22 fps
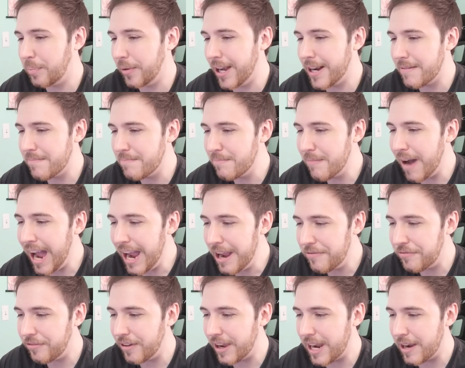but
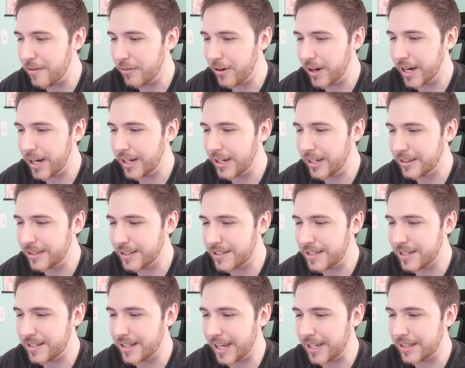my favorite,
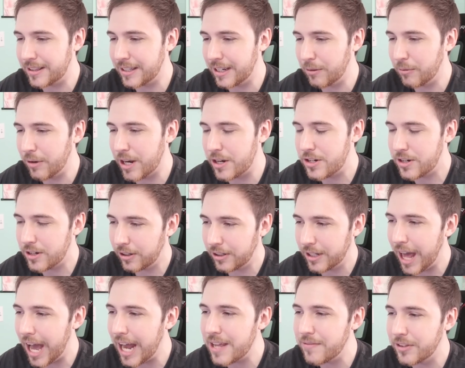this is like the
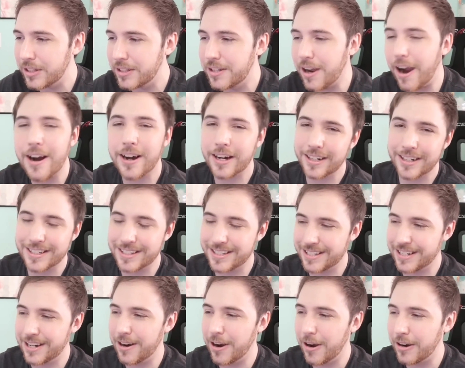original, not even
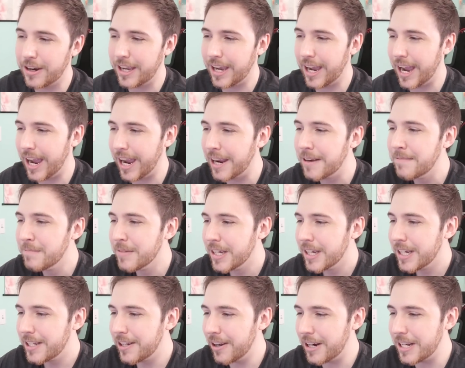darkness here, okay?
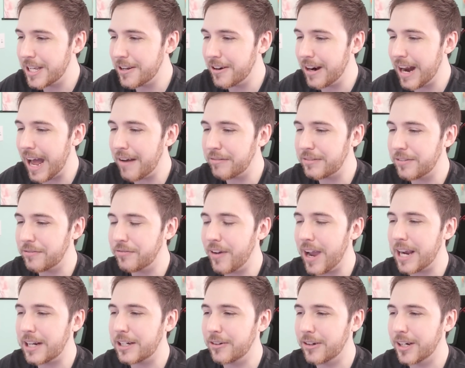You don't have to
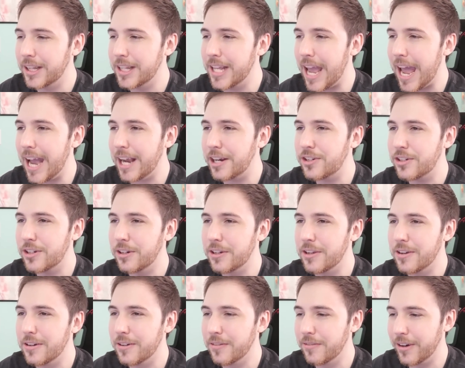factor in the extra
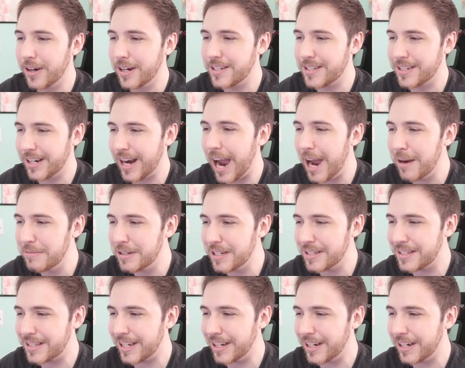universe here. I'm
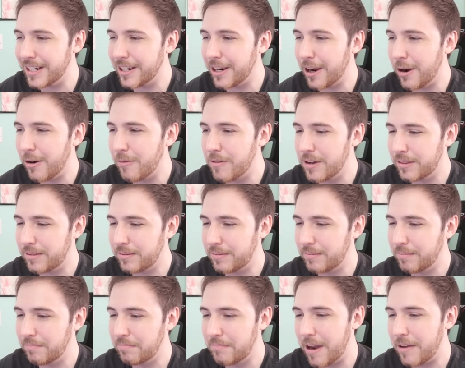just gonna go
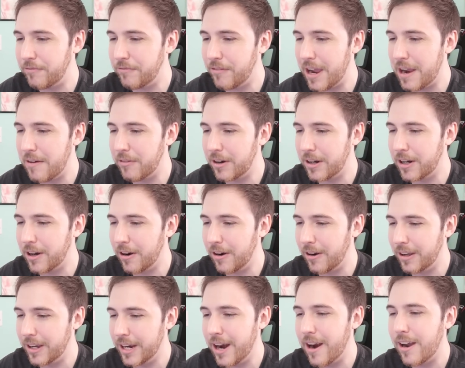with my favorite
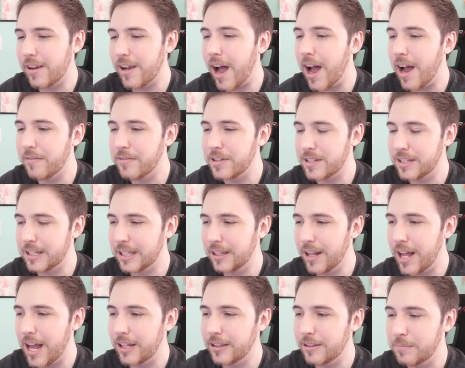girl here,
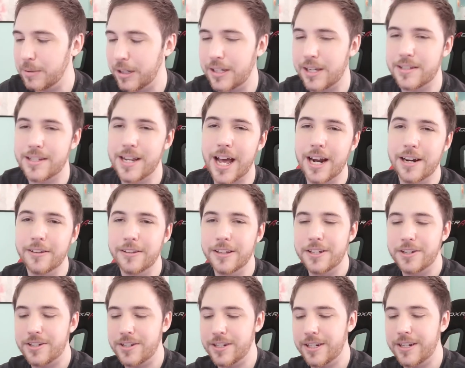obviously Lala, because not
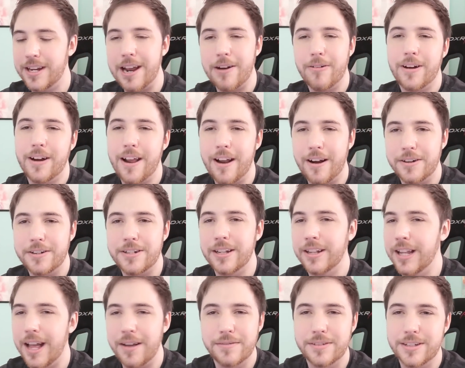only is she there and there,
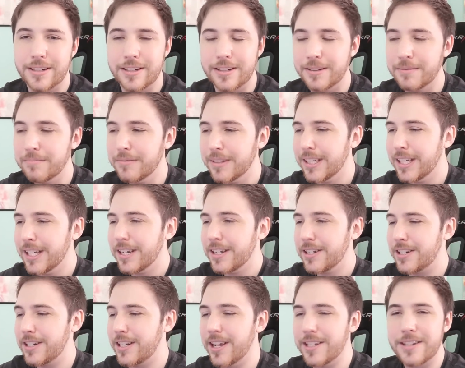she loves you.
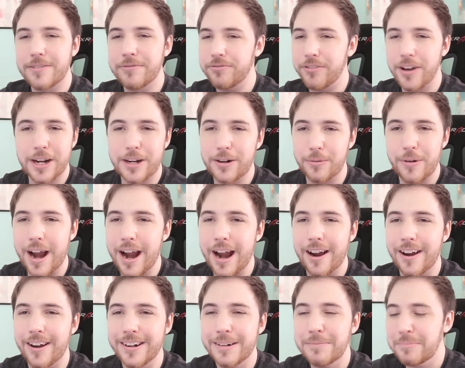She doesn't fuck
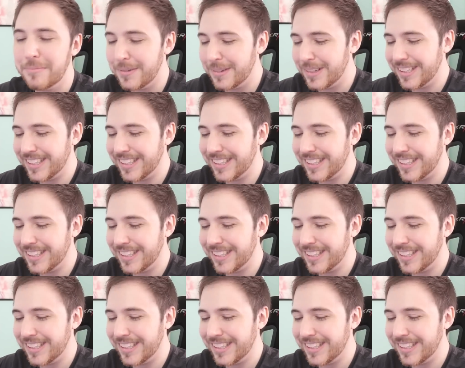around.